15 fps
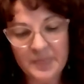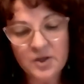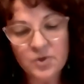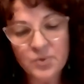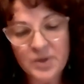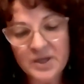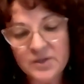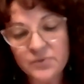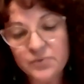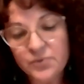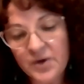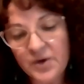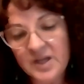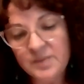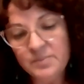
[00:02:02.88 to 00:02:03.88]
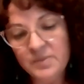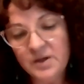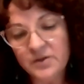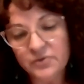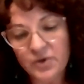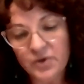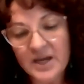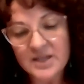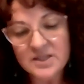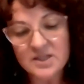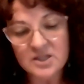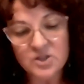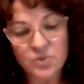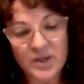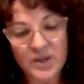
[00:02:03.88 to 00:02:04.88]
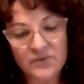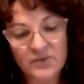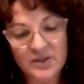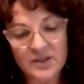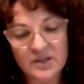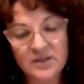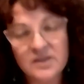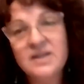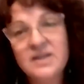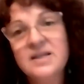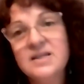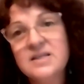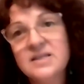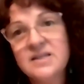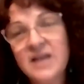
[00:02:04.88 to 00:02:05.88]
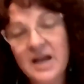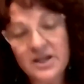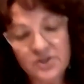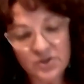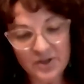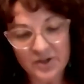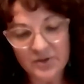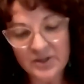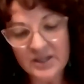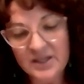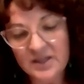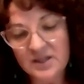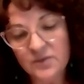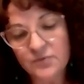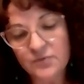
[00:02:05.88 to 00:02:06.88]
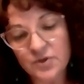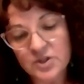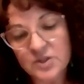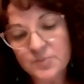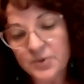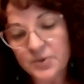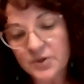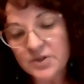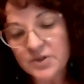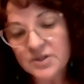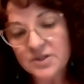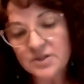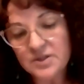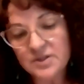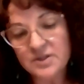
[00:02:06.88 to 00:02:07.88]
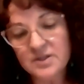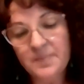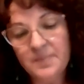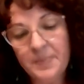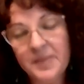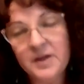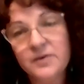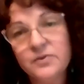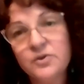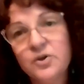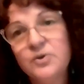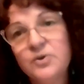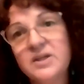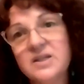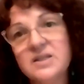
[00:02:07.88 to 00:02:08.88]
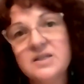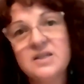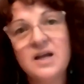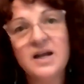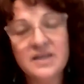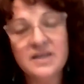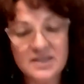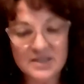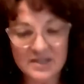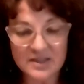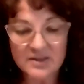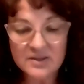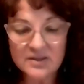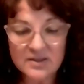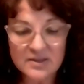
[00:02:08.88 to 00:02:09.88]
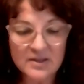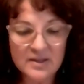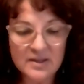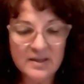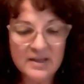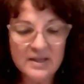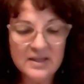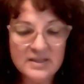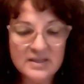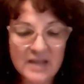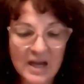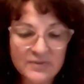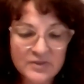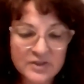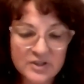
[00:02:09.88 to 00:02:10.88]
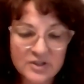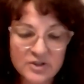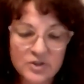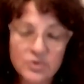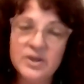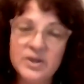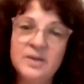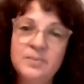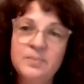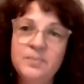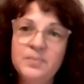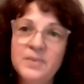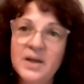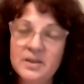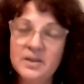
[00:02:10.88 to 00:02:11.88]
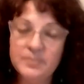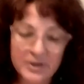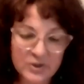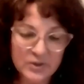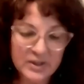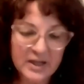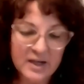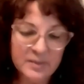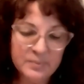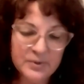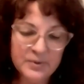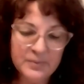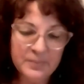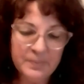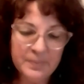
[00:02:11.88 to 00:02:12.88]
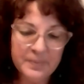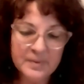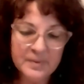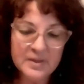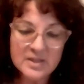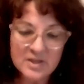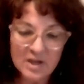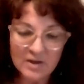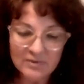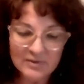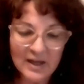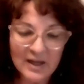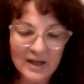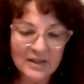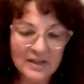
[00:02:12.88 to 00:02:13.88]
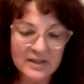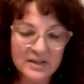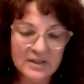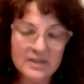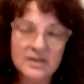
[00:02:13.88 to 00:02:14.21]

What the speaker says: create a frame of grasses waving, scatter therein first burst of crocus, hyacinth, daffodil cream and buttercup, soft lilac,